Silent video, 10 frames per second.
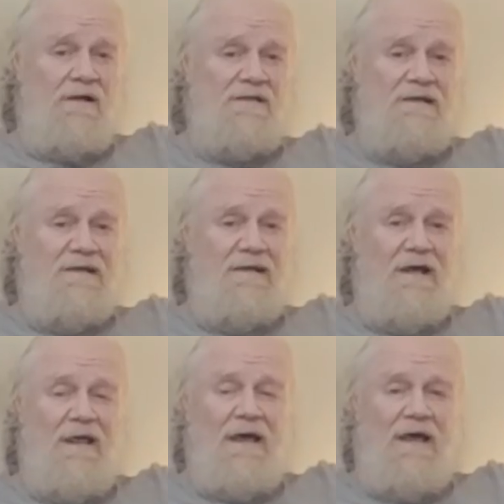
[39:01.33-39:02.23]
I said,
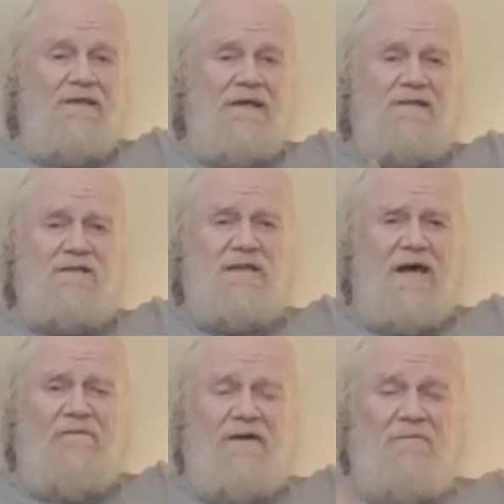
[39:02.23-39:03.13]
and they just
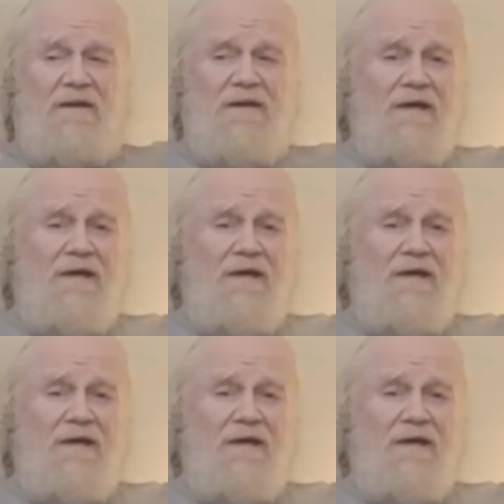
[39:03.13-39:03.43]
laugh at me